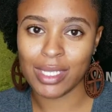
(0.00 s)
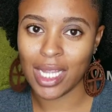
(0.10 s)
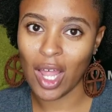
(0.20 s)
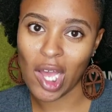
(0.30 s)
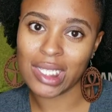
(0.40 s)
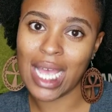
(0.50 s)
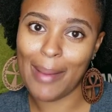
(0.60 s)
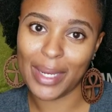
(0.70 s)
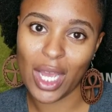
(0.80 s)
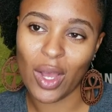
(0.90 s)
was a long
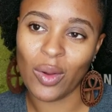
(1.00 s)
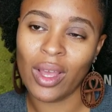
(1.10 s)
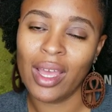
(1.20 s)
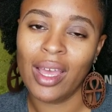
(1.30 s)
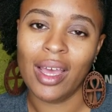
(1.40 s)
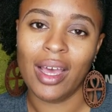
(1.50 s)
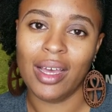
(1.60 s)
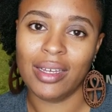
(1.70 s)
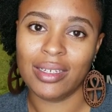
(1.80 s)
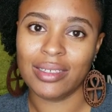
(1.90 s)
time ago,
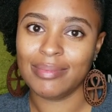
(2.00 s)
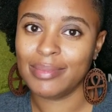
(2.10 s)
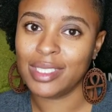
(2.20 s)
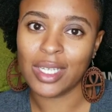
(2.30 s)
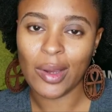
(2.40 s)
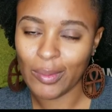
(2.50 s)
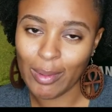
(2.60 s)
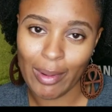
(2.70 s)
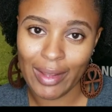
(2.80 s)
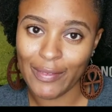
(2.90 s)
so we
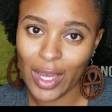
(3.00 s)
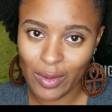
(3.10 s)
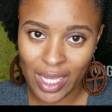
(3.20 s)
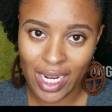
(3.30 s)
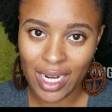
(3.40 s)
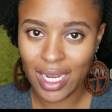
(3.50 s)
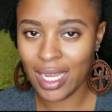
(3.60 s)
won't even go there.